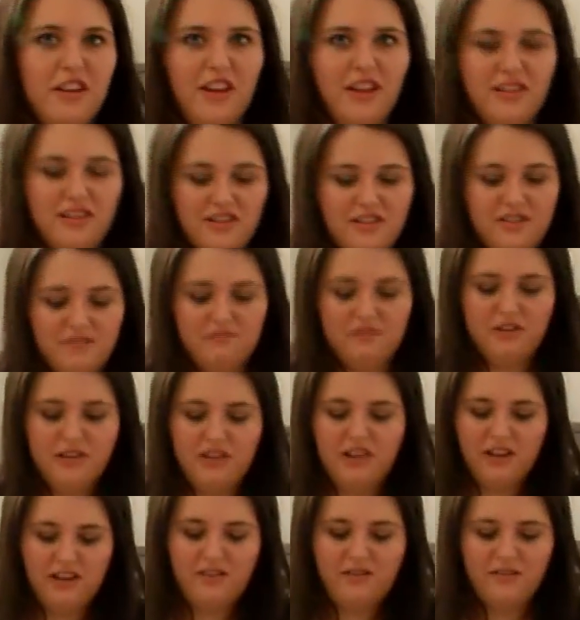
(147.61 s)
like this in real
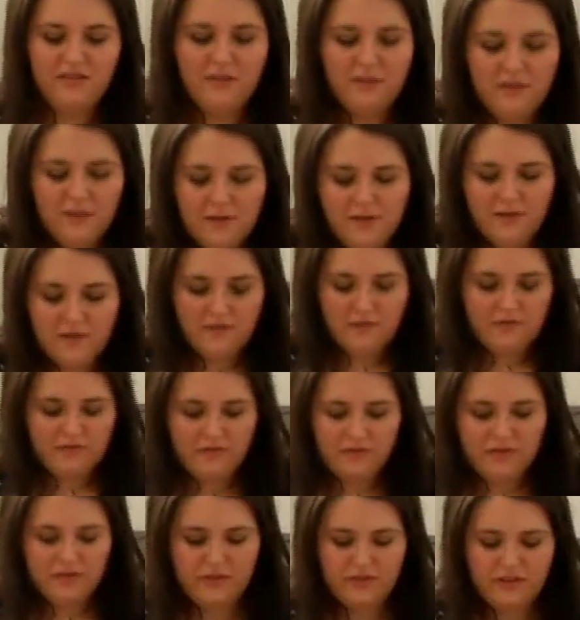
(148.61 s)
life?
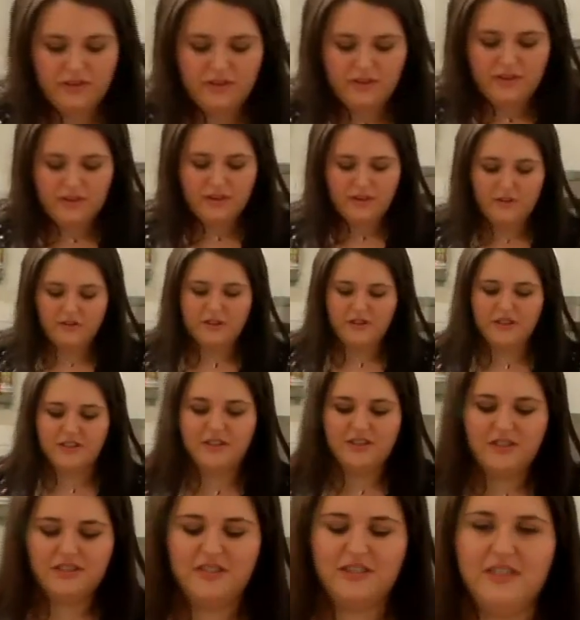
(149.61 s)
Or is
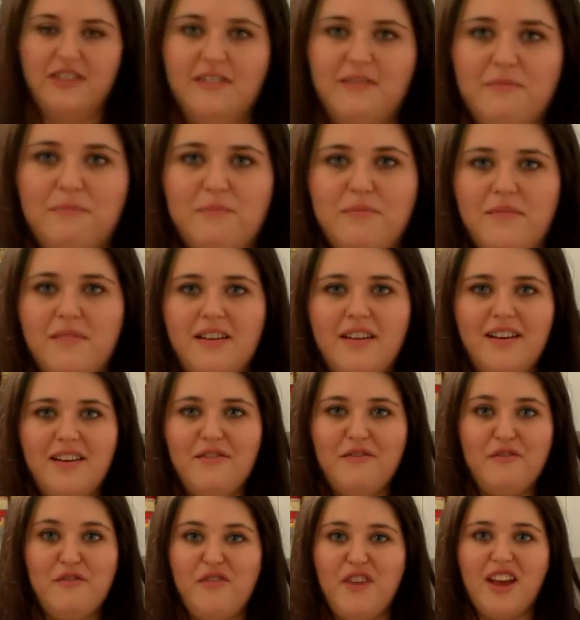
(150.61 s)
this just a
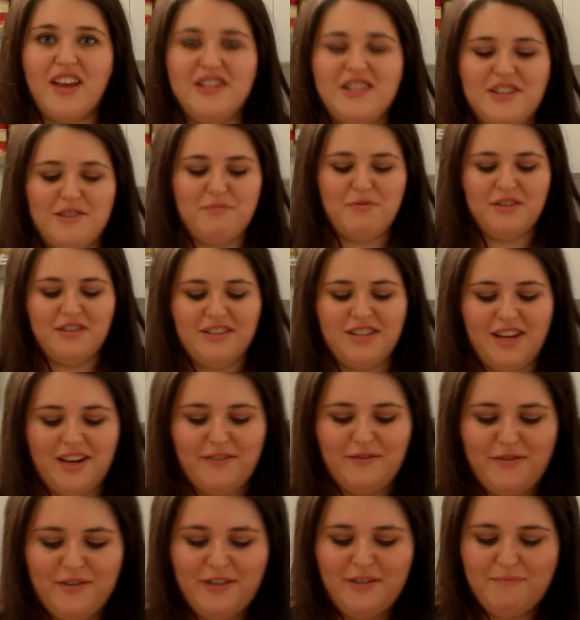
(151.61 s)
face she puts
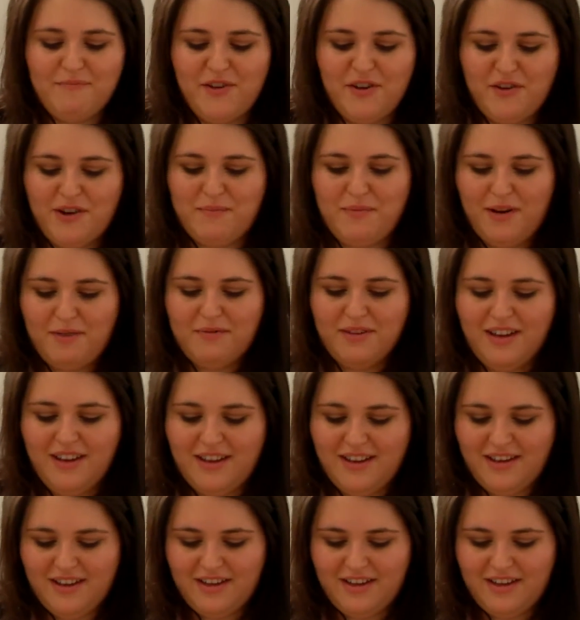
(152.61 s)
on for the viewing public?